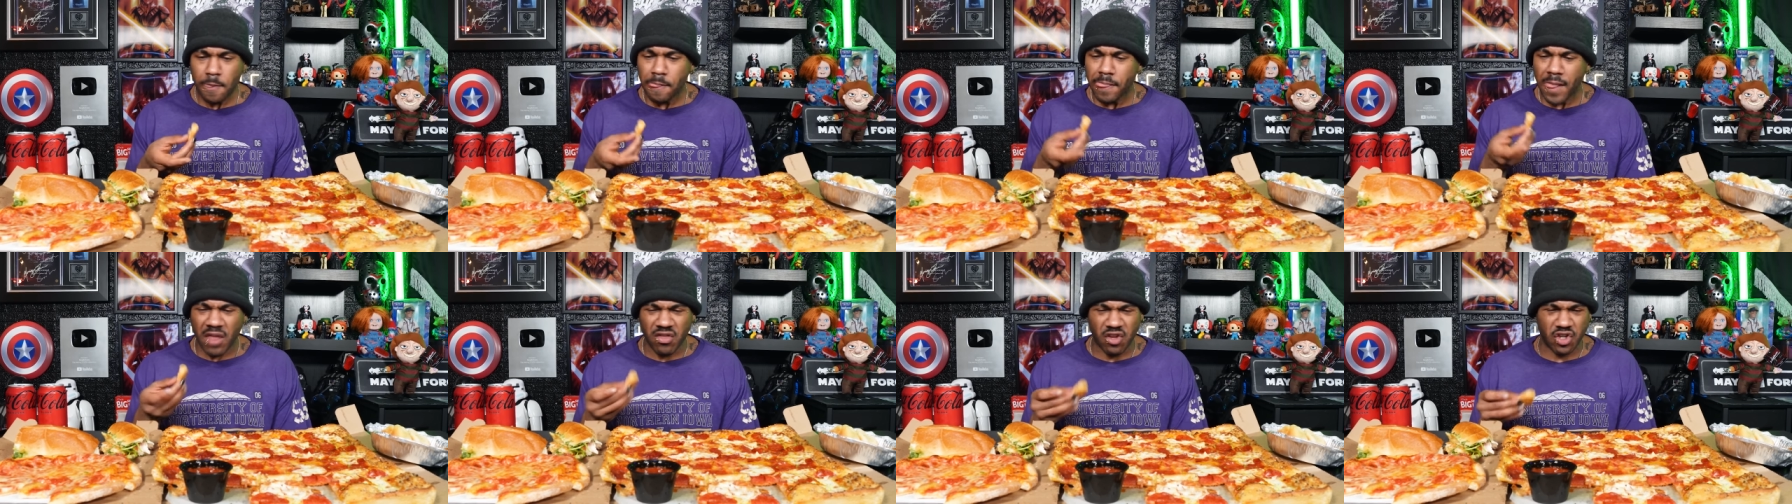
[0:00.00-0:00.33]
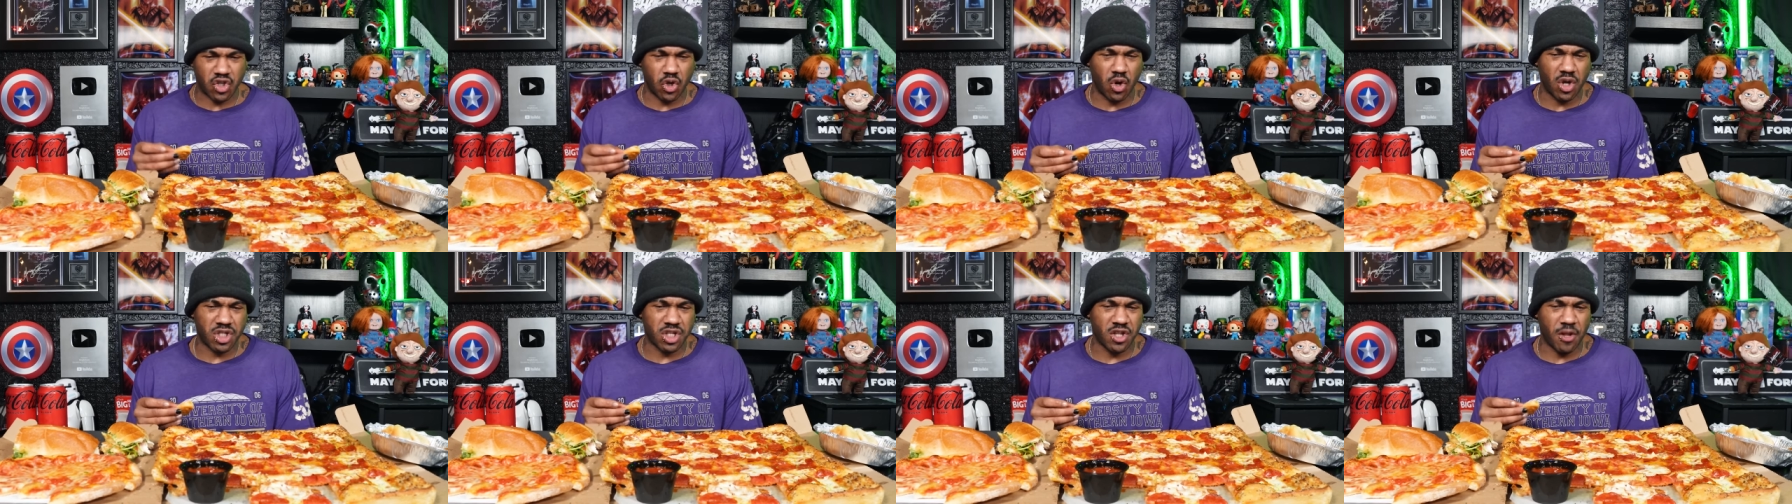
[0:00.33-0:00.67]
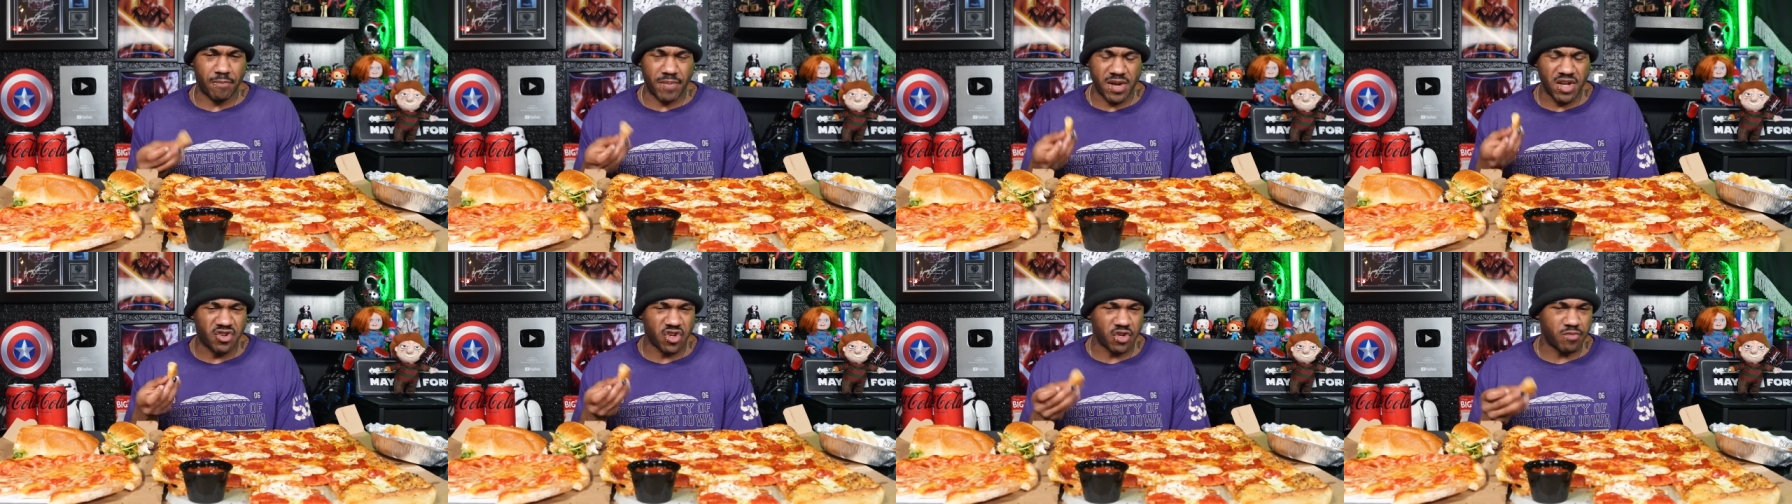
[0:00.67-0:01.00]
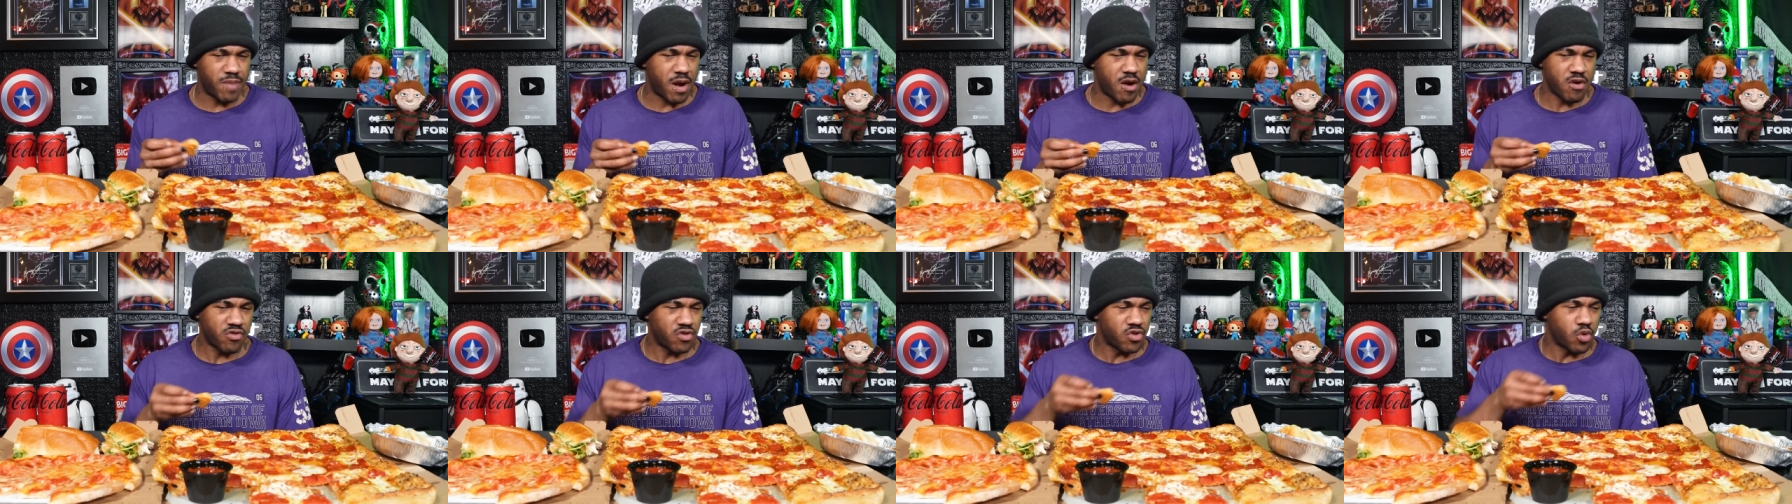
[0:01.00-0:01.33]
the sauce on the pizza is
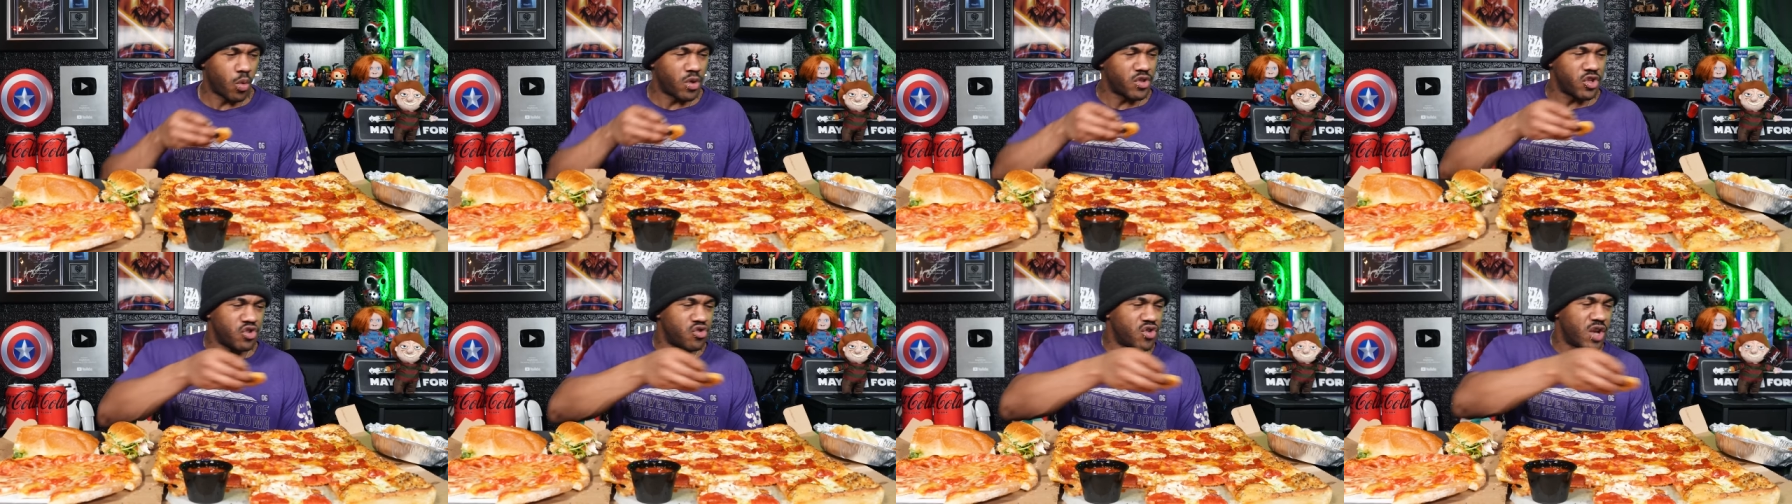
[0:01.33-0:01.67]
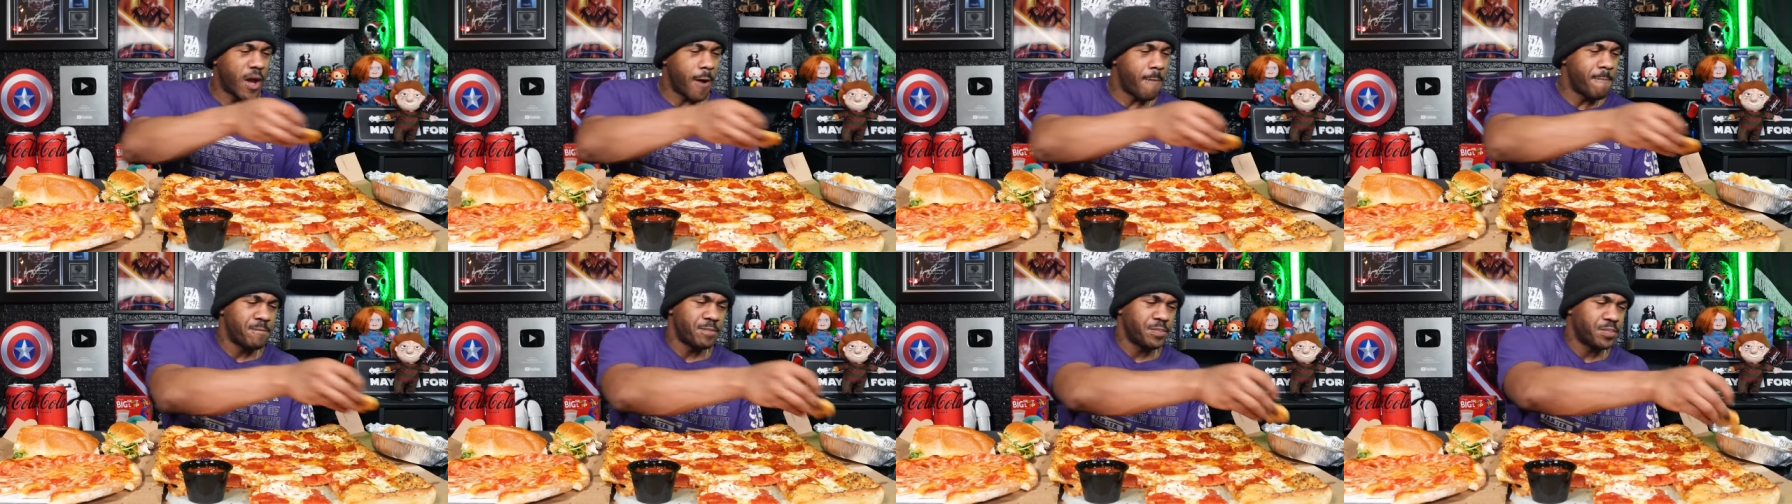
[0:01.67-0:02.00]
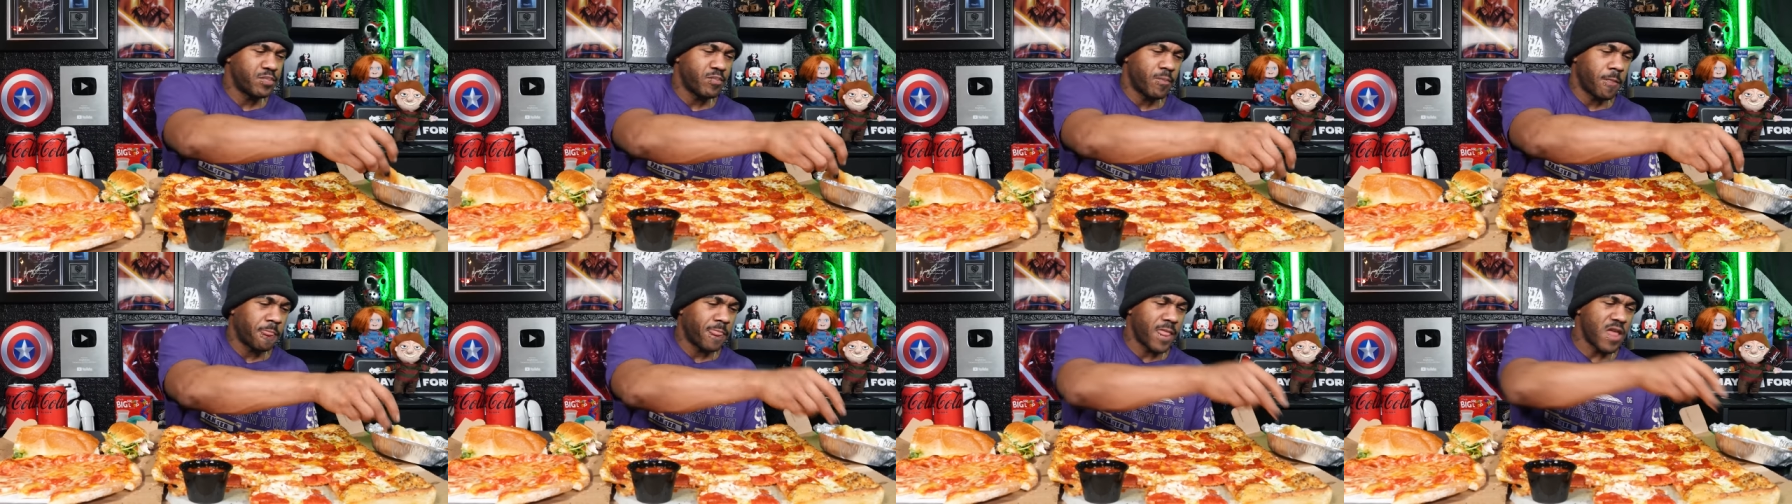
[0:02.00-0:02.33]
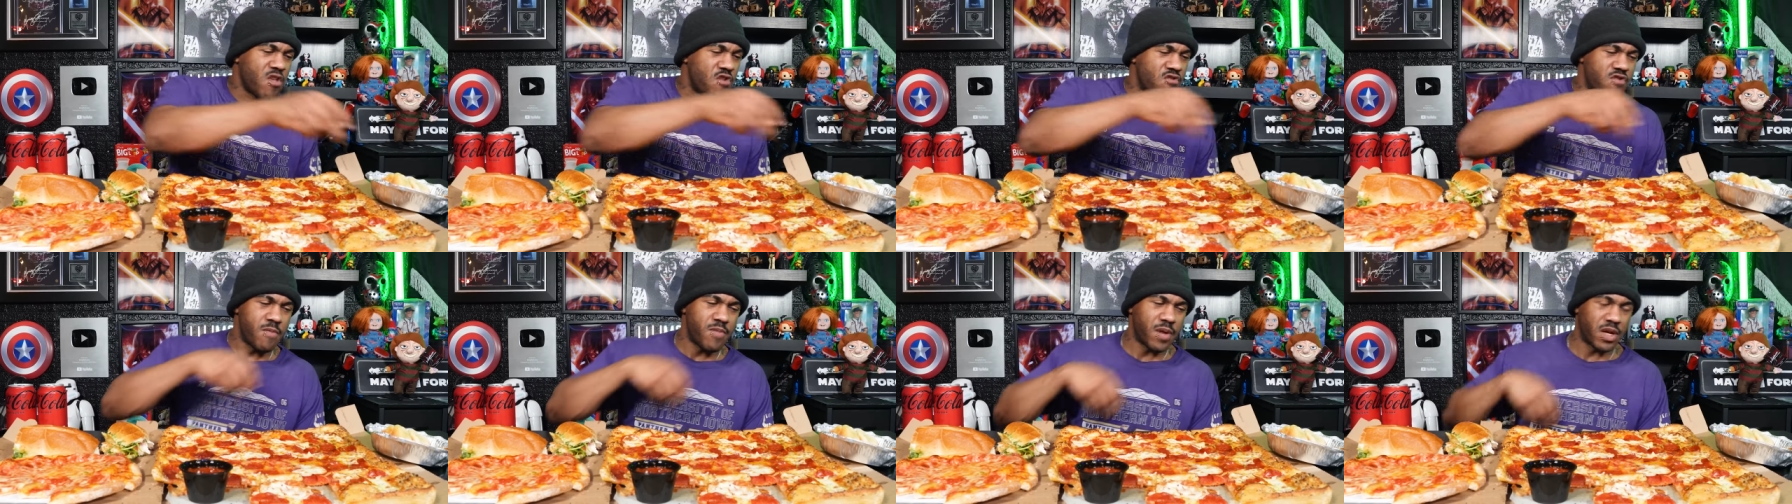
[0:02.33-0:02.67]
better than the one that you get in
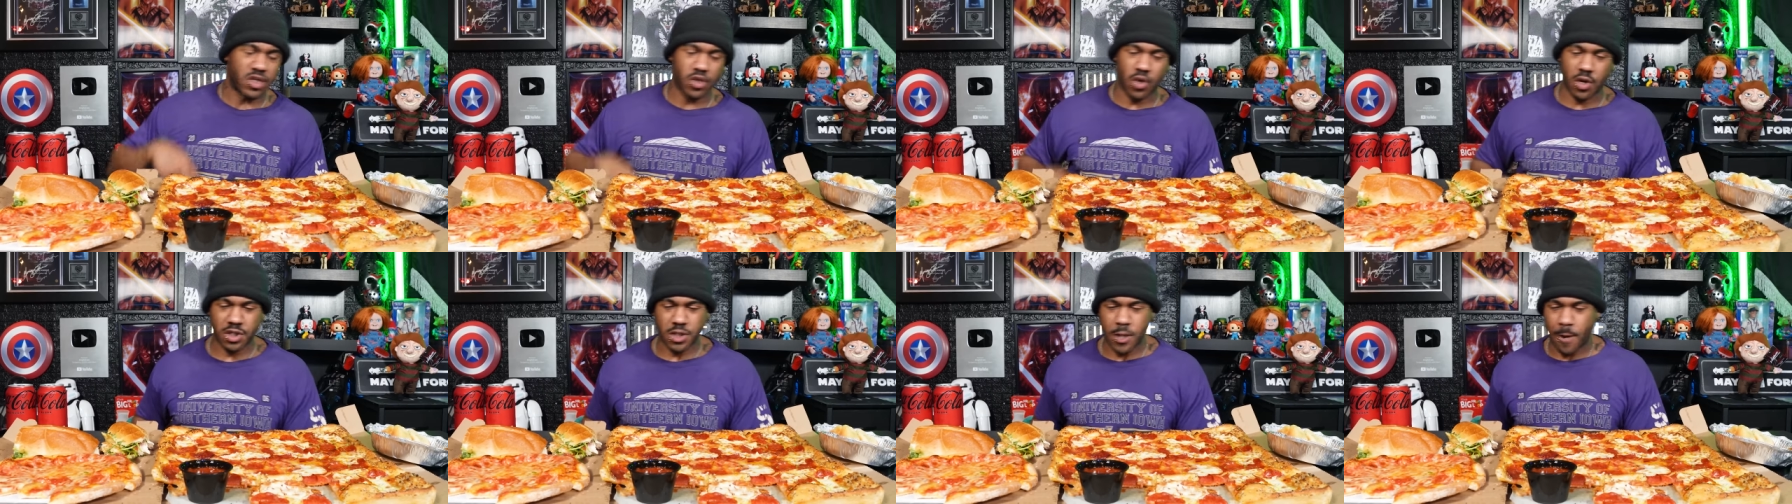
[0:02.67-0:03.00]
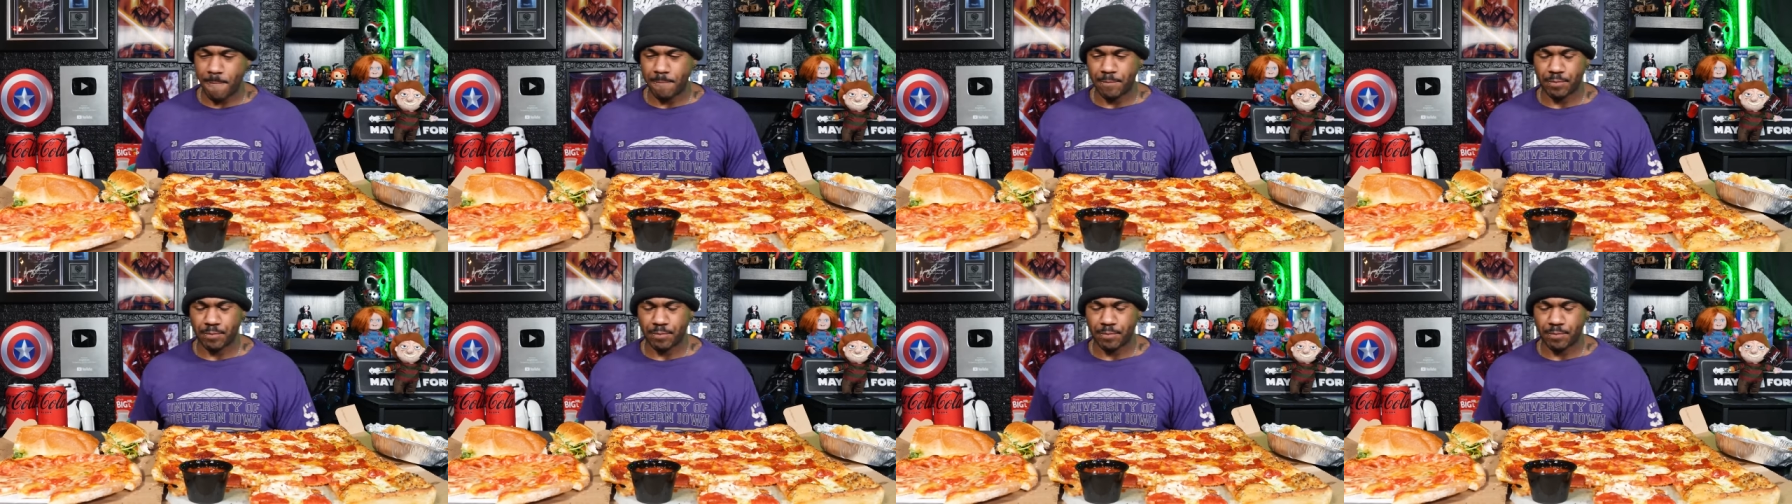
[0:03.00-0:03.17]
the dipping sauce.